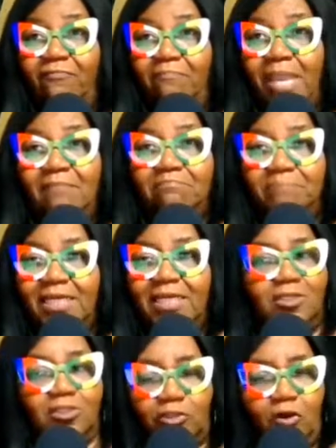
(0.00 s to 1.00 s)
make
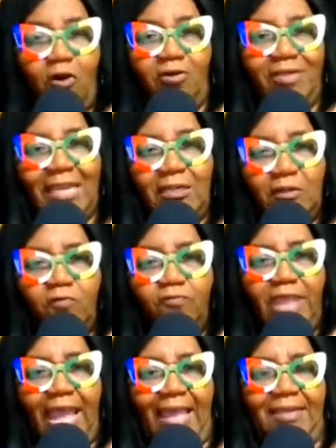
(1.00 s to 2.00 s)
money to talk. They knew
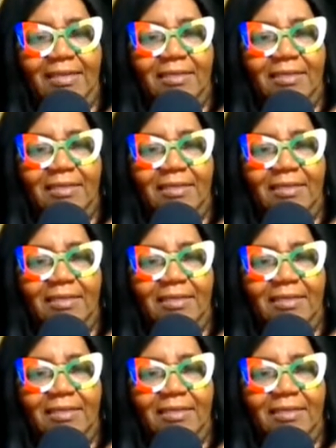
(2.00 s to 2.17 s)
that.